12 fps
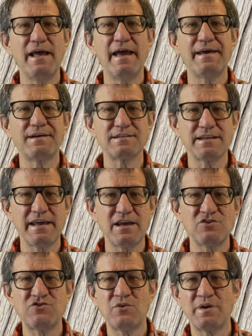and a
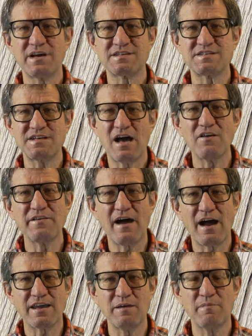link to an Excel
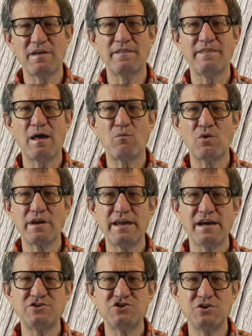document that will
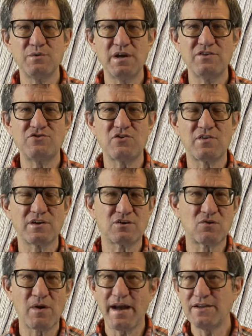get you into the
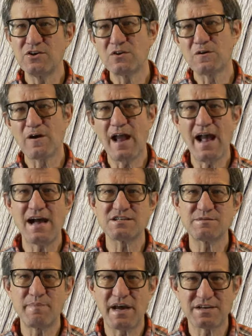granular
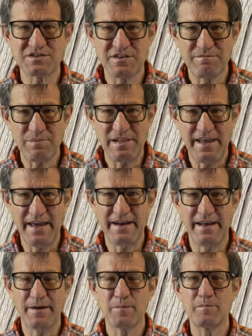aspects of
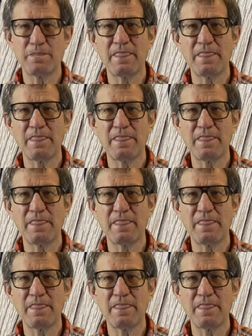planning.